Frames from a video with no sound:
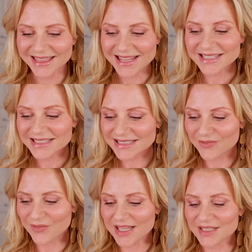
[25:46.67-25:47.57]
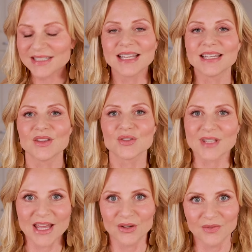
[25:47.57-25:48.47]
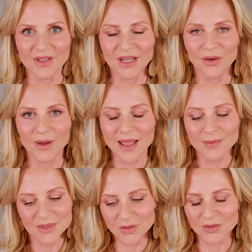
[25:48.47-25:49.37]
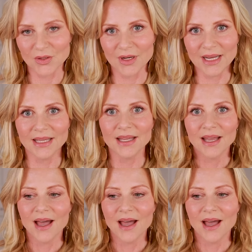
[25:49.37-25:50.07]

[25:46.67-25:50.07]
This feels like another scattered video. I am so sorry.